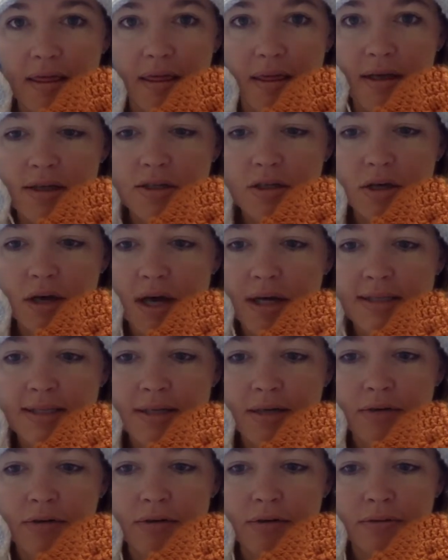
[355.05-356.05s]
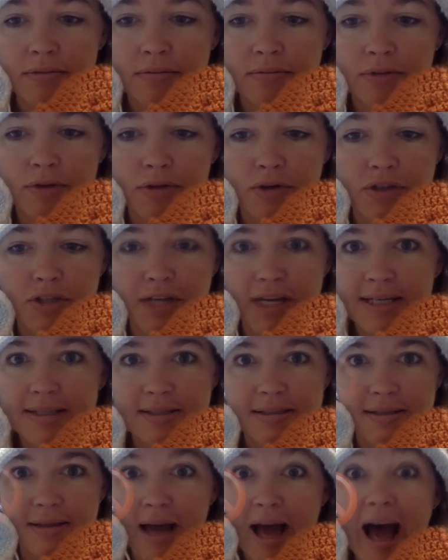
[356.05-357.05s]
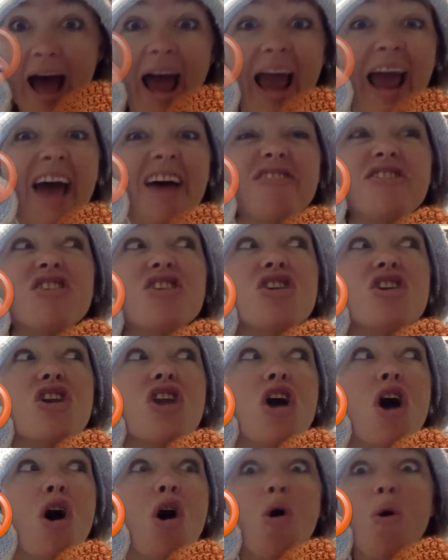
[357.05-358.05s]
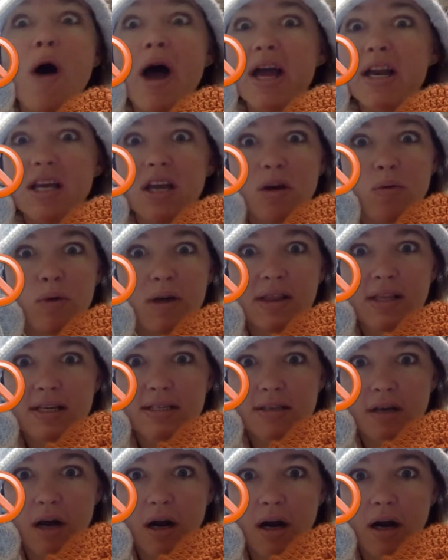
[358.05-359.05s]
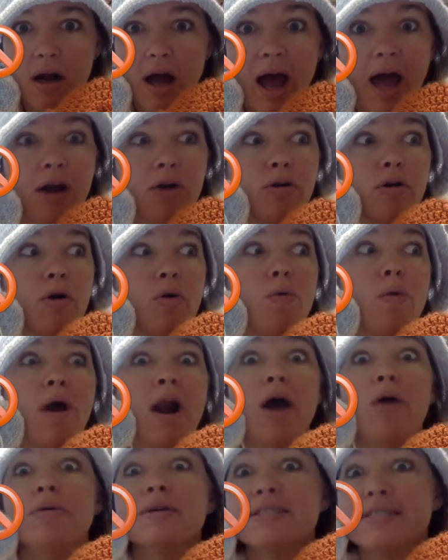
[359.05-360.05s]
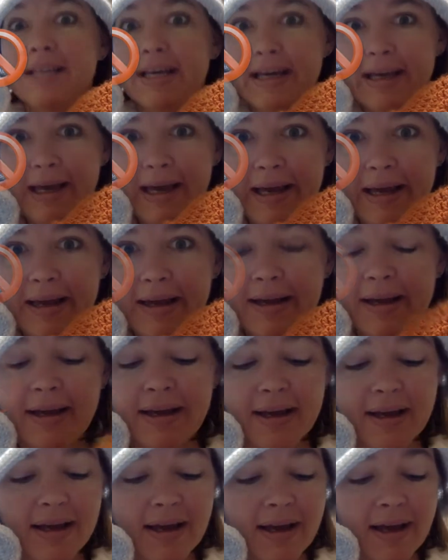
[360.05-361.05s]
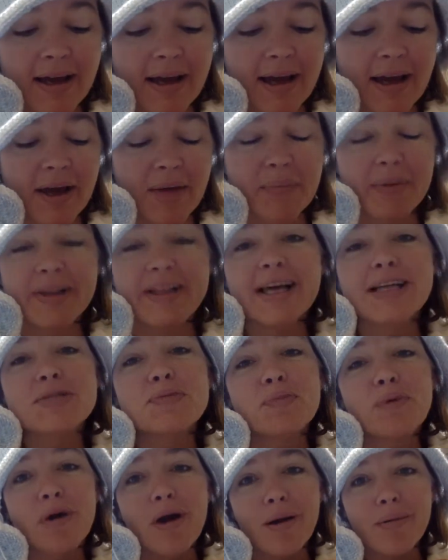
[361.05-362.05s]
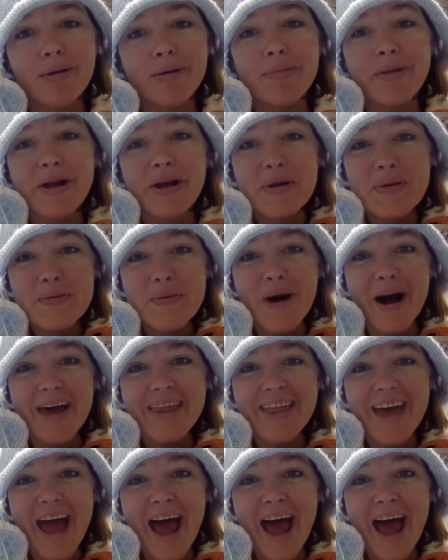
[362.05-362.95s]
These are not single crochets. I have no idea what these are. I don't know what I was thinking, but that's probably why the